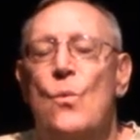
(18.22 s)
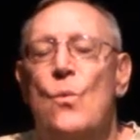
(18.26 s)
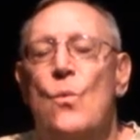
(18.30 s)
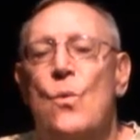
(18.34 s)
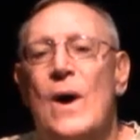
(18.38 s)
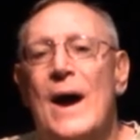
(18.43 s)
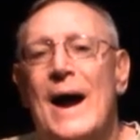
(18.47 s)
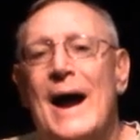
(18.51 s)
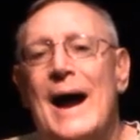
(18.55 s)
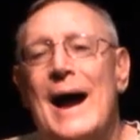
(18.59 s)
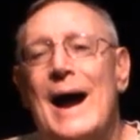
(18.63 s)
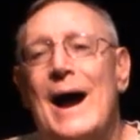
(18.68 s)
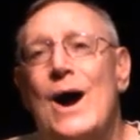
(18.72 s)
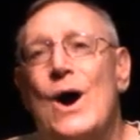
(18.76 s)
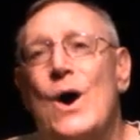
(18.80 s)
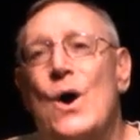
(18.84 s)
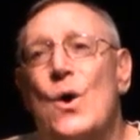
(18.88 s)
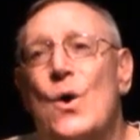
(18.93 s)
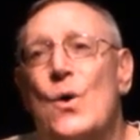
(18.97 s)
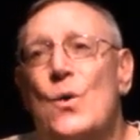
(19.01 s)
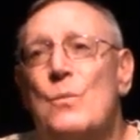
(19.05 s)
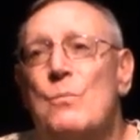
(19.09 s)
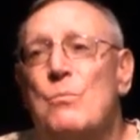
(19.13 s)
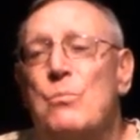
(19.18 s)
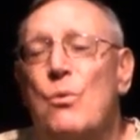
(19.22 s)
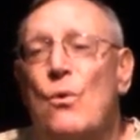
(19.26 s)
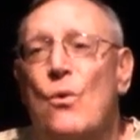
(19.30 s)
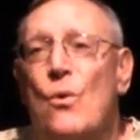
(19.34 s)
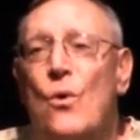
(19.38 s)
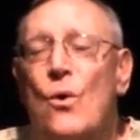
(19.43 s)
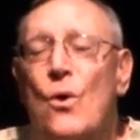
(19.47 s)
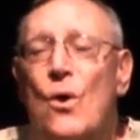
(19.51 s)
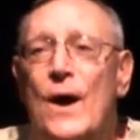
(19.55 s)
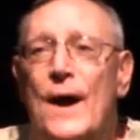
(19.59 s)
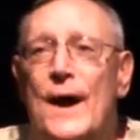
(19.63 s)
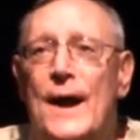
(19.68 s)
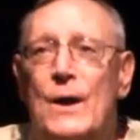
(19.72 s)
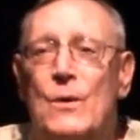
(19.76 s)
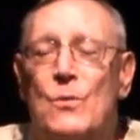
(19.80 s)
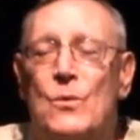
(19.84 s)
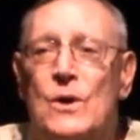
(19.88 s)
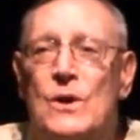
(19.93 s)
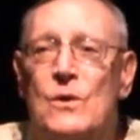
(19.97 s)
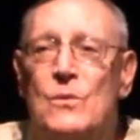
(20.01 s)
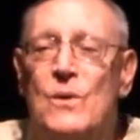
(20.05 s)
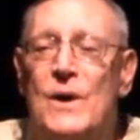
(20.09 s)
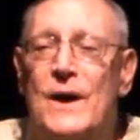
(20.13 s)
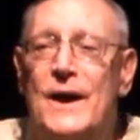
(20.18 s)
Wow, boy,
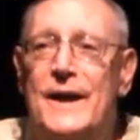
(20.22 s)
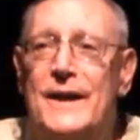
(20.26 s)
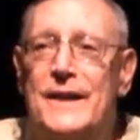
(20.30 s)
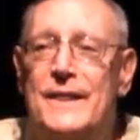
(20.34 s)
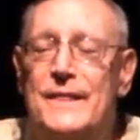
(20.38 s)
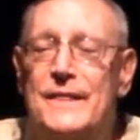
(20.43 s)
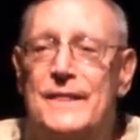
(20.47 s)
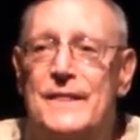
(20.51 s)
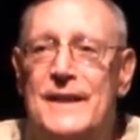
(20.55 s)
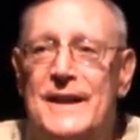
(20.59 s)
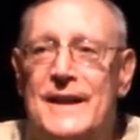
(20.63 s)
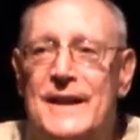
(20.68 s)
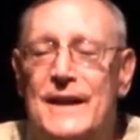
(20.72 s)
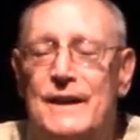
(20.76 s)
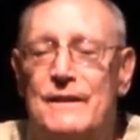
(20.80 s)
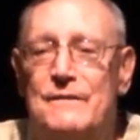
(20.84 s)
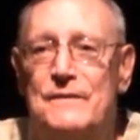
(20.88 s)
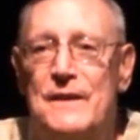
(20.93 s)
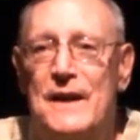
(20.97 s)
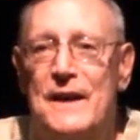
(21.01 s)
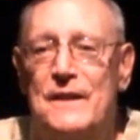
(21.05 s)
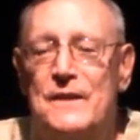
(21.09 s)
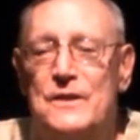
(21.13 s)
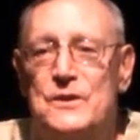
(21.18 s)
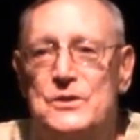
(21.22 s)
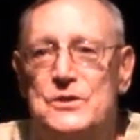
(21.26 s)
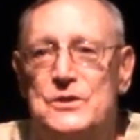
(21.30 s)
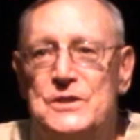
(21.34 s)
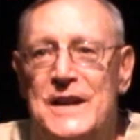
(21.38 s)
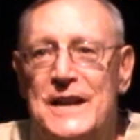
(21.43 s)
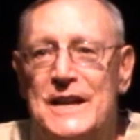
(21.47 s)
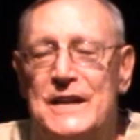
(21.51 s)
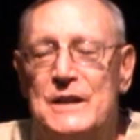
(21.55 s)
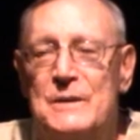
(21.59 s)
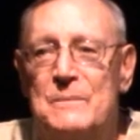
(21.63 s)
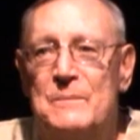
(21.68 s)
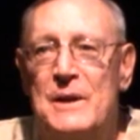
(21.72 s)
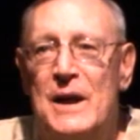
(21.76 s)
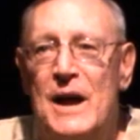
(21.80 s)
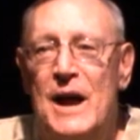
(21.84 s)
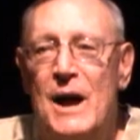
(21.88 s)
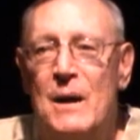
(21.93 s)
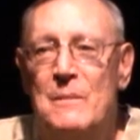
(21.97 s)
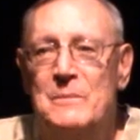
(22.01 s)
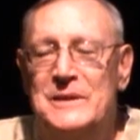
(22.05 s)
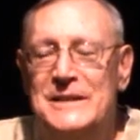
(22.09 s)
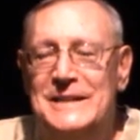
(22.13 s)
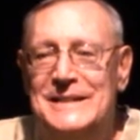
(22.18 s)
what do I think of other stand-up
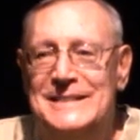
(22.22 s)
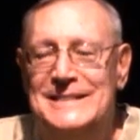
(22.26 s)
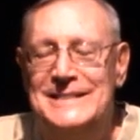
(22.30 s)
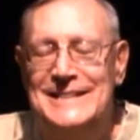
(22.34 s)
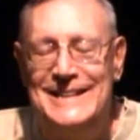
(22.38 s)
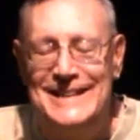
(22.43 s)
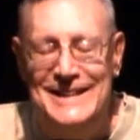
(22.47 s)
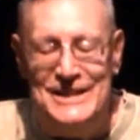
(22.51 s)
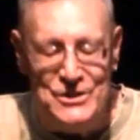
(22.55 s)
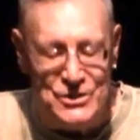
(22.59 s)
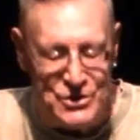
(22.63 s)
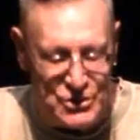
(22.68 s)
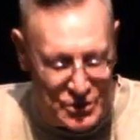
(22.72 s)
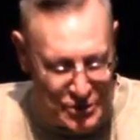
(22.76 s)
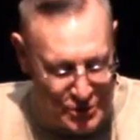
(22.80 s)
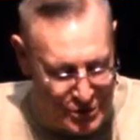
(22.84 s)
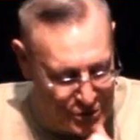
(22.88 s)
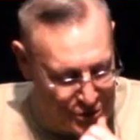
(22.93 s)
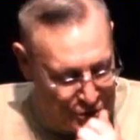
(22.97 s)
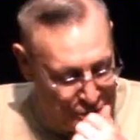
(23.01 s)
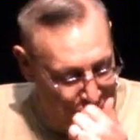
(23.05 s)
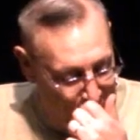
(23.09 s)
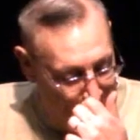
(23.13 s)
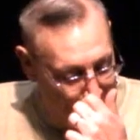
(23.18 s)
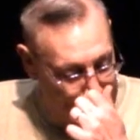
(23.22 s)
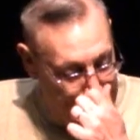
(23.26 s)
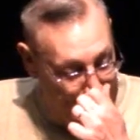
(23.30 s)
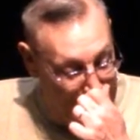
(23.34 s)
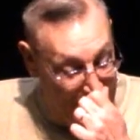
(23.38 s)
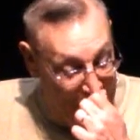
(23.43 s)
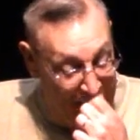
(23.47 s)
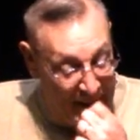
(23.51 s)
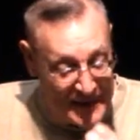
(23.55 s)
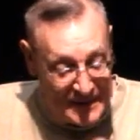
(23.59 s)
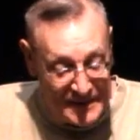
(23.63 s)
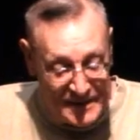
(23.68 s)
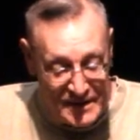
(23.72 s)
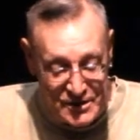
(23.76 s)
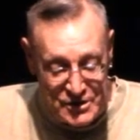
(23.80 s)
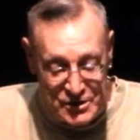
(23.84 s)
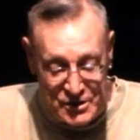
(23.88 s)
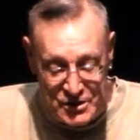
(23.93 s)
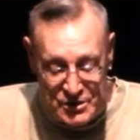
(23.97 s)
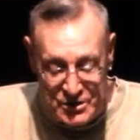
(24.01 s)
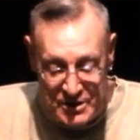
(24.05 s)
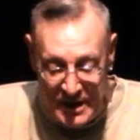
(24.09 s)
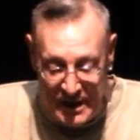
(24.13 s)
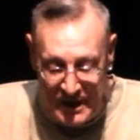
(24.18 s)
comedy teachers? Man, this
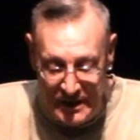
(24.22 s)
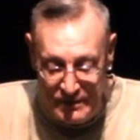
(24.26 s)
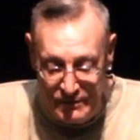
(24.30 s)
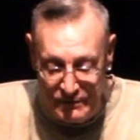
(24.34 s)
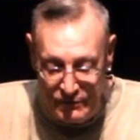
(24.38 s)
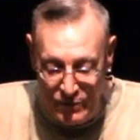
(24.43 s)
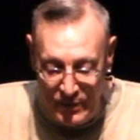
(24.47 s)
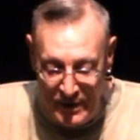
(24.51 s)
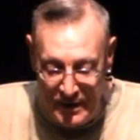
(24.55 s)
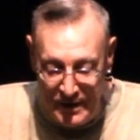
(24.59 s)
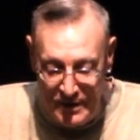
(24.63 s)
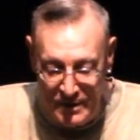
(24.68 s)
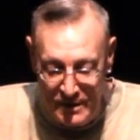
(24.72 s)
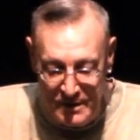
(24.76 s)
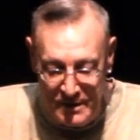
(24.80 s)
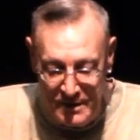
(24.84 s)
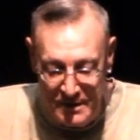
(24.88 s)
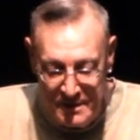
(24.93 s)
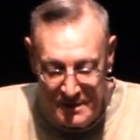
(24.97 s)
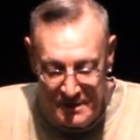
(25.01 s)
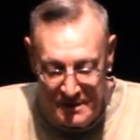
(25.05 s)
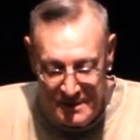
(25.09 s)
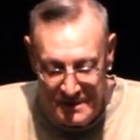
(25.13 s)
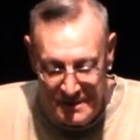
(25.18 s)
is kind of where,